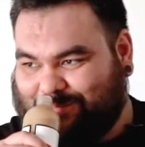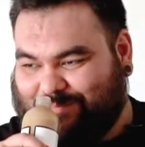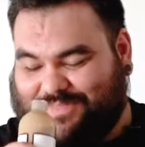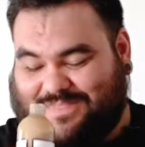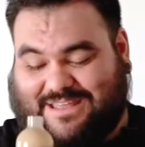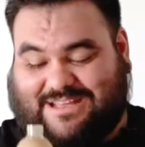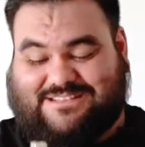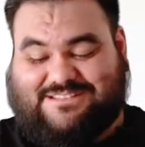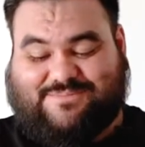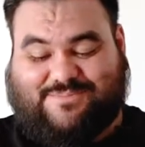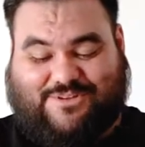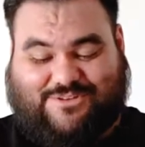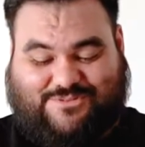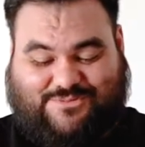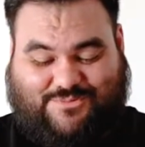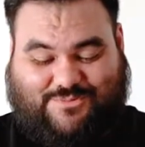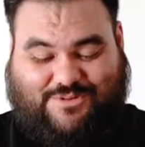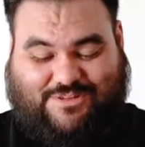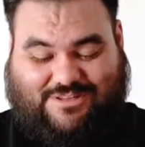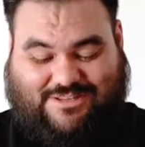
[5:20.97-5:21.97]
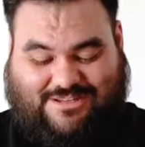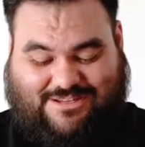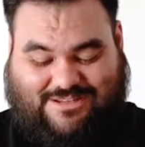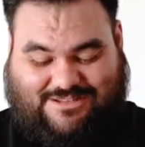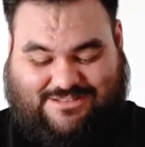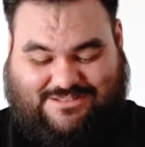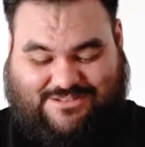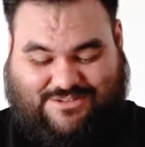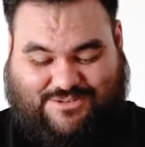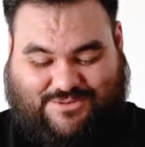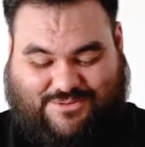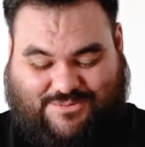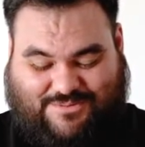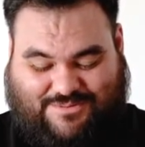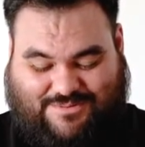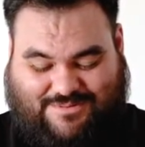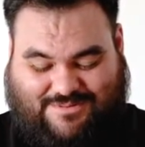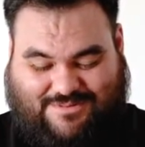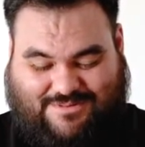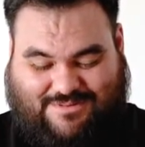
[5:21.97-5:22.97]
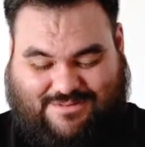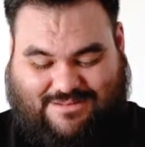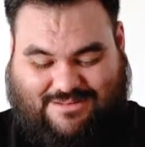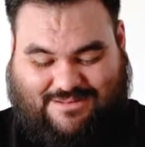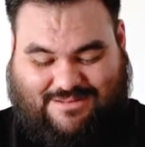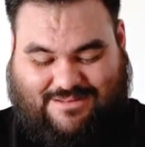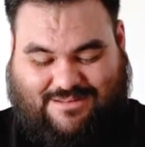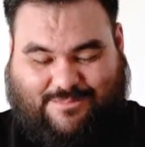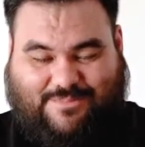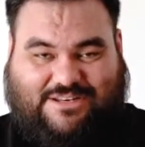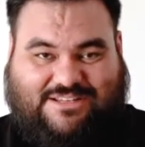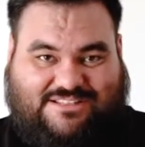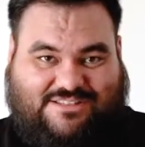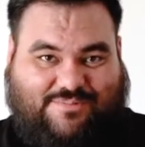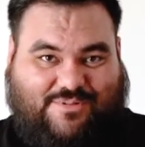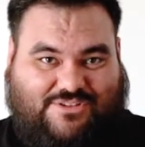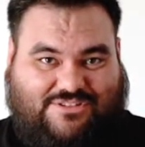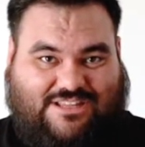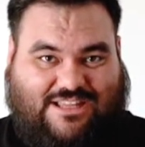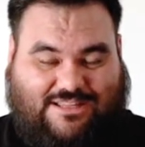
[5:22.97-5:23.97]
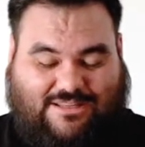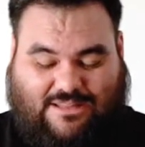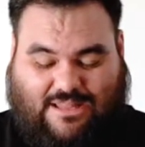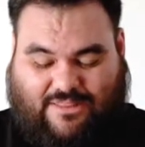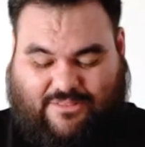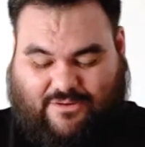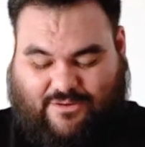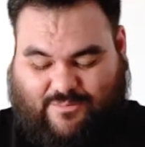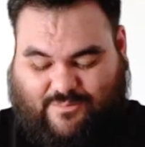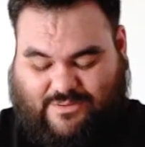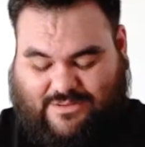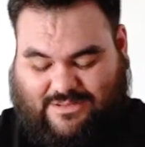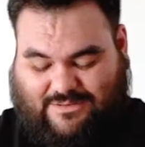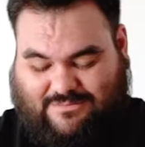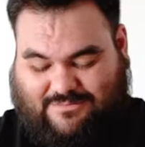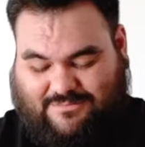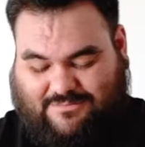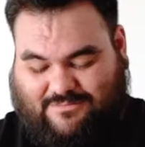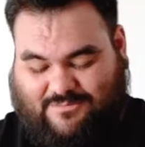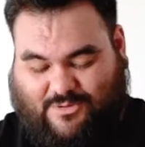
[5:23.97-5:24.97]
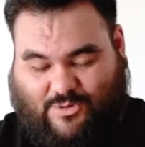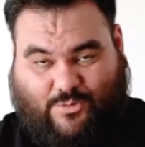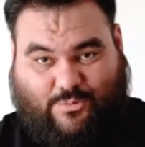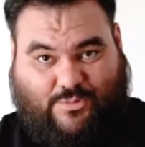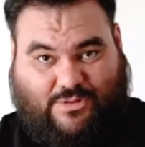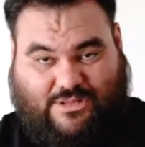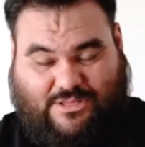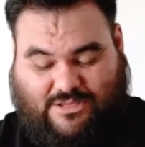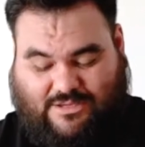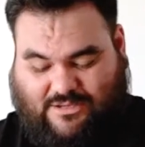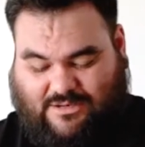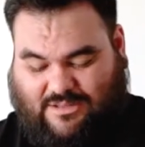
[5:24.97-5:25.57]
That smells really good too. I mean, it smells like leather, but a really good